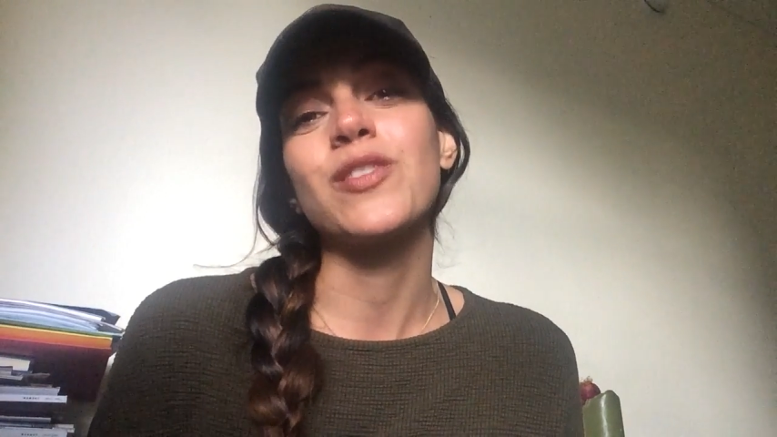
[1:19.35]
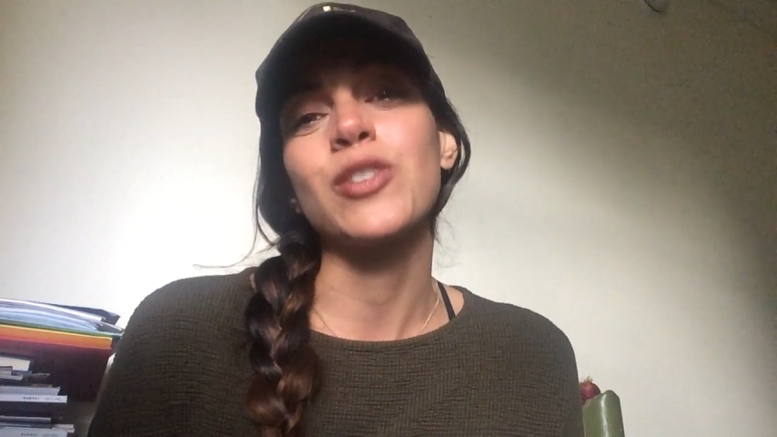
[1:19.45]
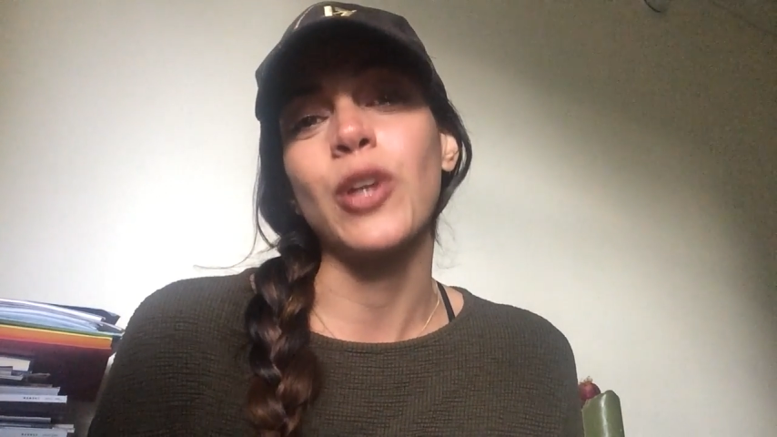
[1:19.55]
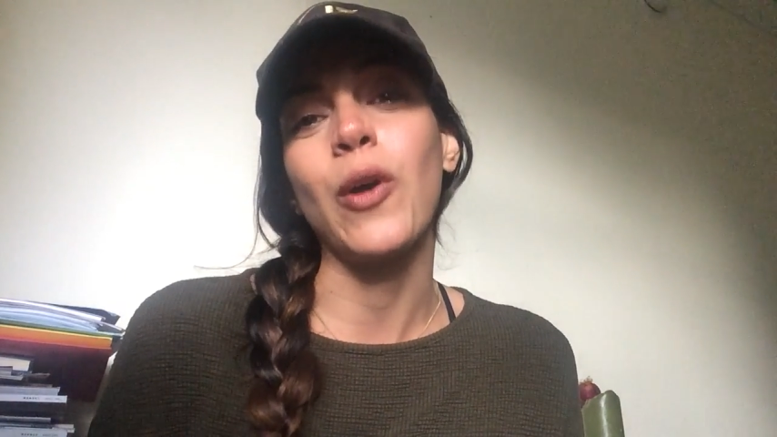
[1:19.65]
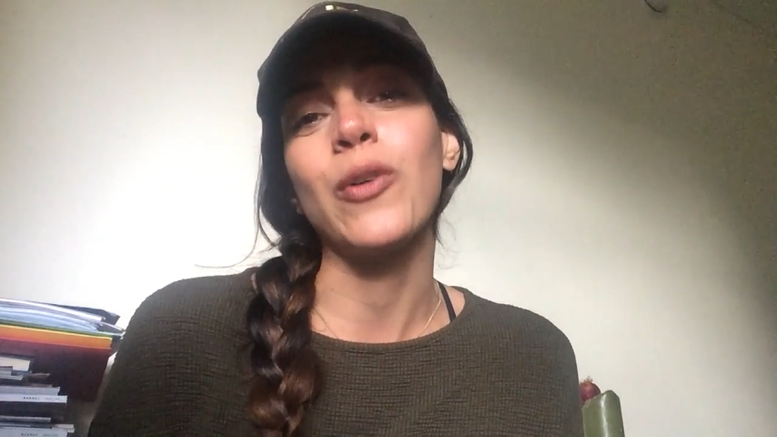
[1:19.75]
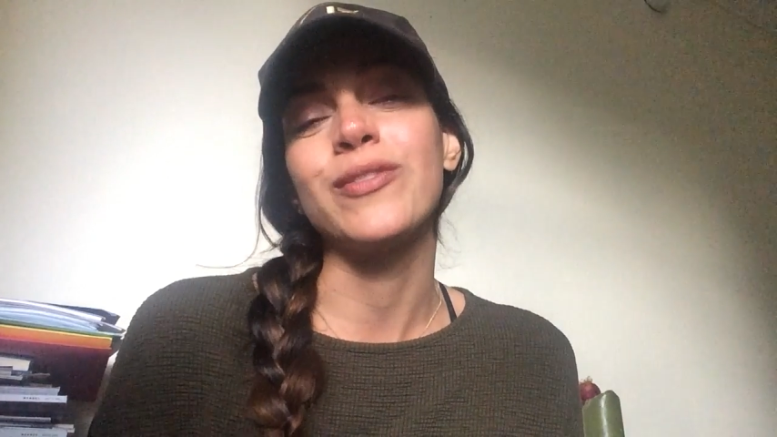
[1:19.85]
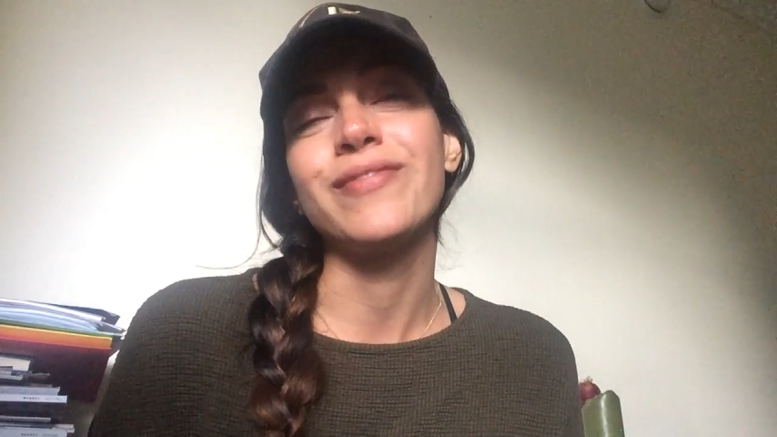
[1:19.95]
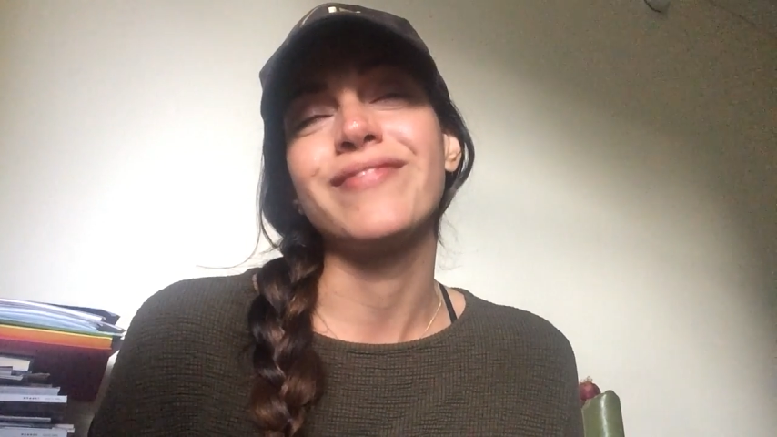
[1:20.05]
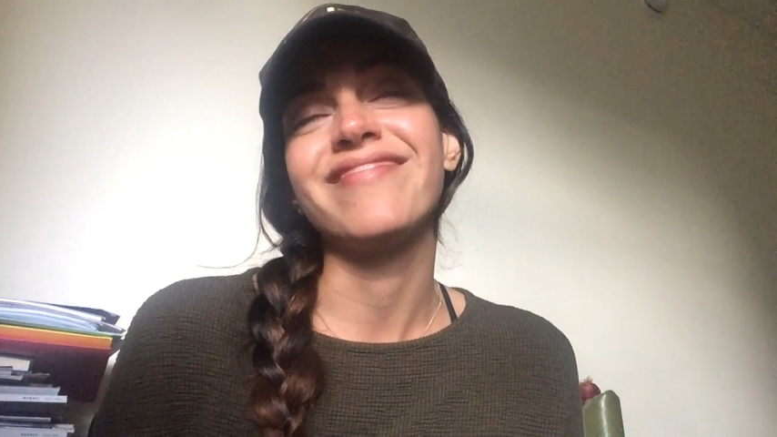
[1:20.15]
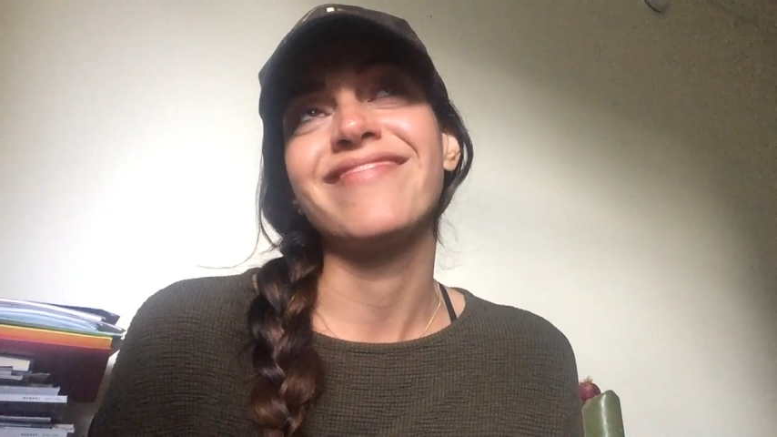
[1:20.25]
So
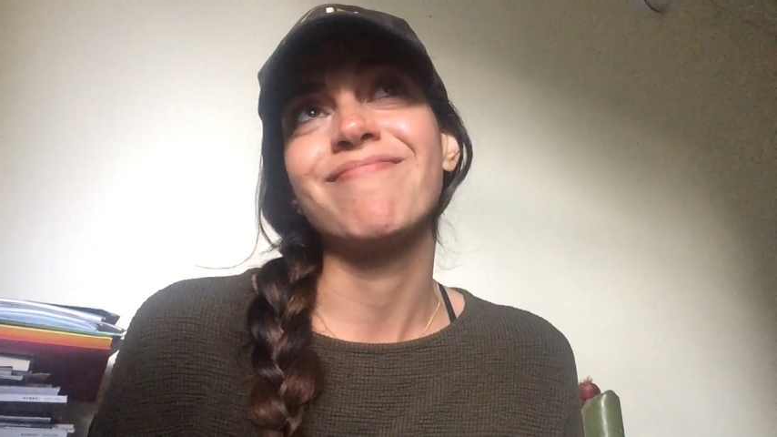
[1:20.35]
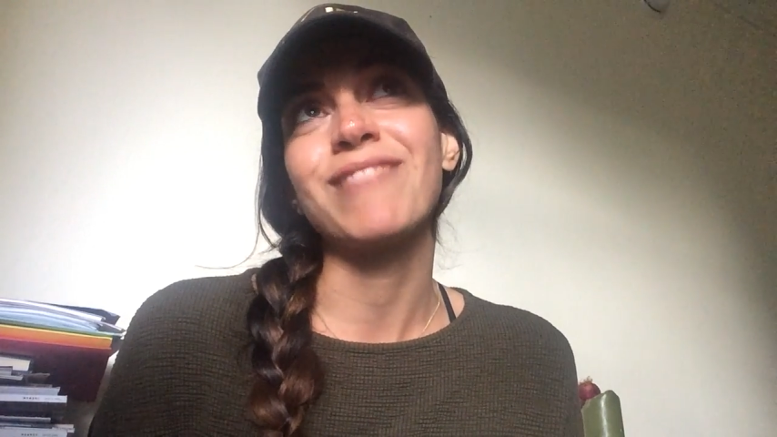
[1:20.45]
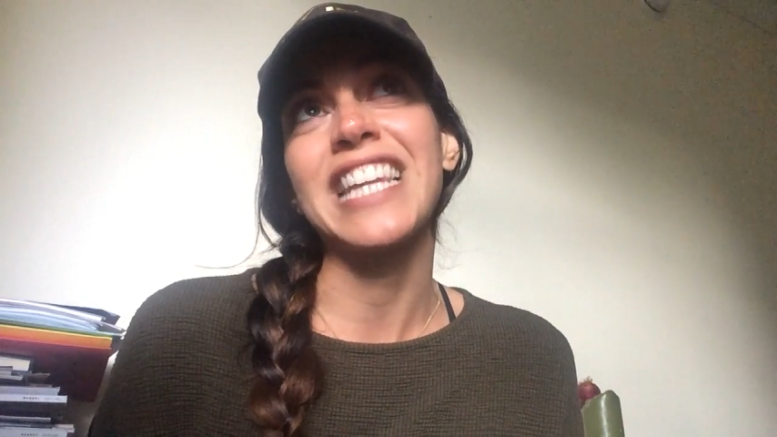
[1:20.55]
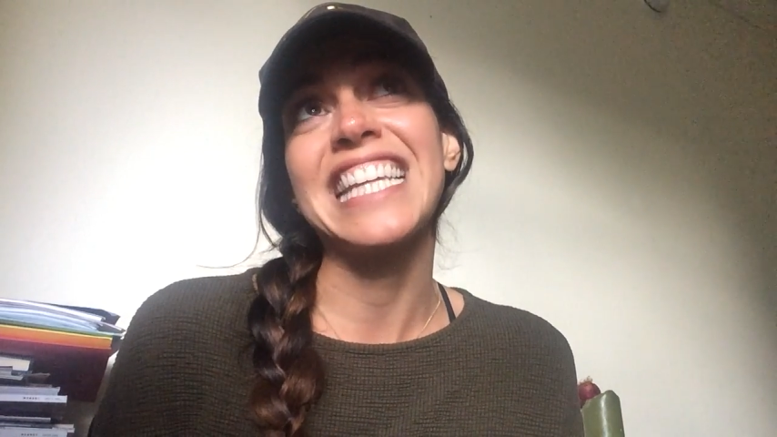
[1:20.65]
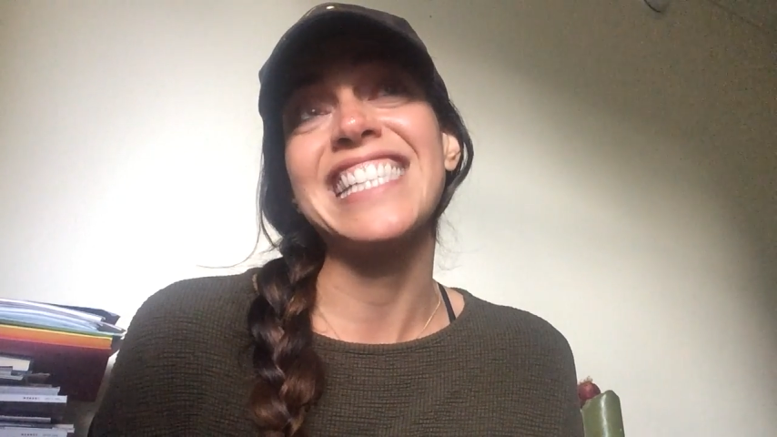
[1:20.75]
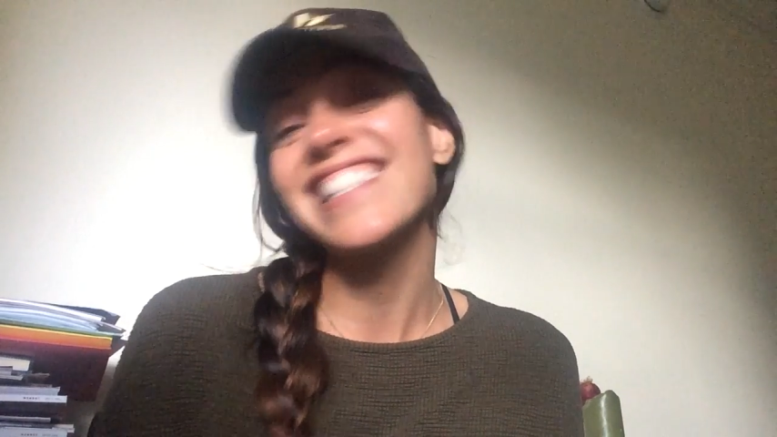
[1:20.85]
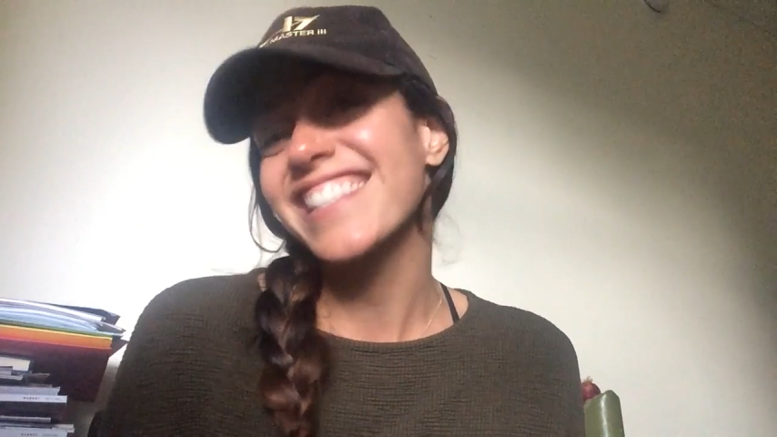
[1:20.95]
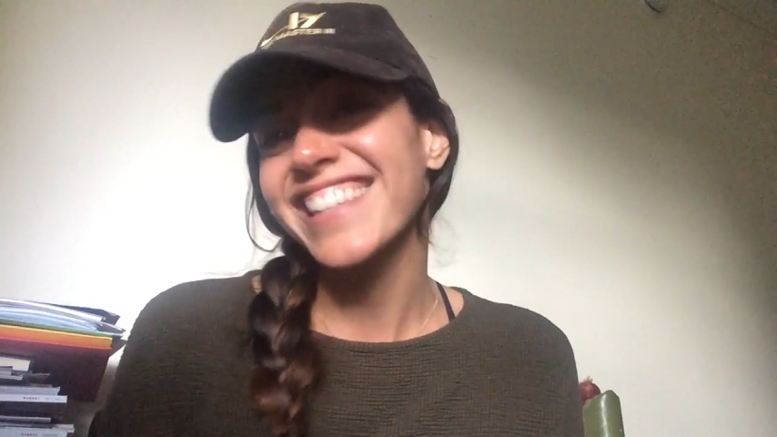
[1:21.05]
please